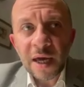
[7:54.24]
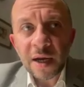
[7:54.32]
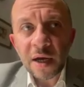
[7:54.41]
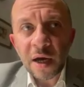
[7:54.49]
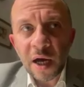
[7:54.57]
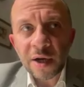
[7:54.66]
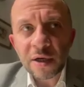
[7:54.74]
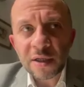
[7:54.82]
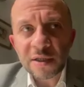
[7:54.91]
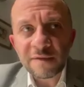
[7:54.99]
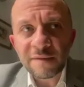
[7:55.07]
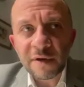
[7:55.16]
And Hanukkah
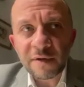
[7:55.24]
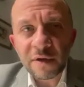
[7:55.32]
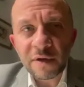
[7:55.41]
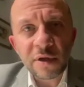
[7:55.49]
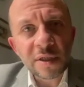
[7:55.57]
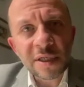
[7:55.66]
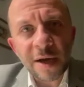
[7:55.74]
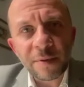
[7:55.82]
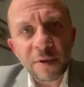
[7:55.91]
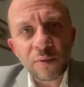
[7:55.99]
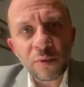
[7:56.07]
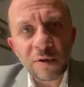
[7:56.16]
is a very good
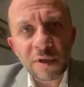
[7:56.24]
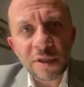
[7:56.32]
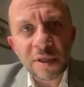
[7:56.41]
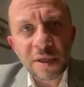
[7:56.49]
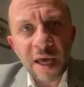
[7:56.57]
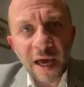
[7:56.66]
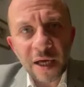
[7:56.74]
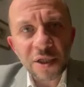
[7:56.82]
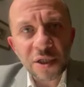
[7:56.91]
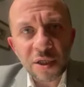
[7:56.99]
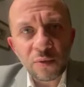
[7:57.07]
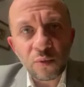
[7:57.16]
example where it
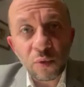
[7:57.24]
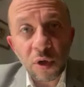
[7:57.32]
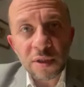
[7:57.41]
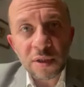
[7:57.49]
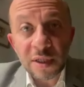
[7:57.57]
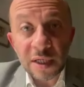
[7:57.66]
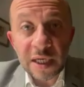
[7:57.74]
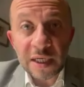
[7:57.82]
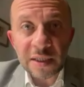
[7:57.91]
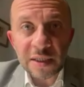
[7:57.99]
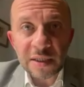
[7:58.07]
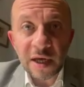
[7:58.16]
actually was and
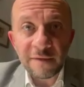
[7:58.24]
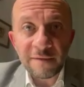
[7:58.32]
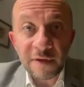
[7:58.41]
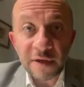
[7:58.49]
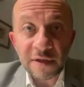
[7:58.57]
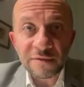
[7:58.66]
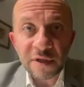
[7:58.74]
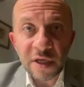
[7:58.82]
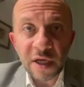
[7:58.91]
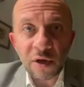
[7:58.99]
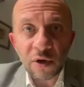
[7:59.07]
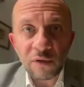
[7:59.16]
is a victory
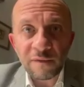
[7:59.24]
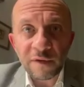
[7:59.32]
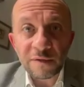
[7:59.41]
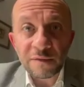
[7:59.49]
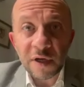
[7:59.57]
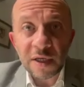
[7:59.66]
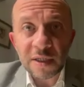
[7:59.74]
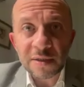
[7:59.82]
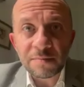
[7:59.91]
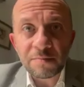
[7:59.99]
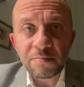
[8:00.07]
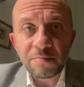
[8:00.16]
day over
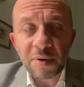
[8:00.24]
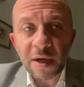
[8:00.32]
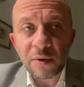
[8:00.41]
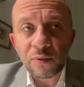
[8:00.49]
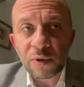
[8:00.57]
Greeks, but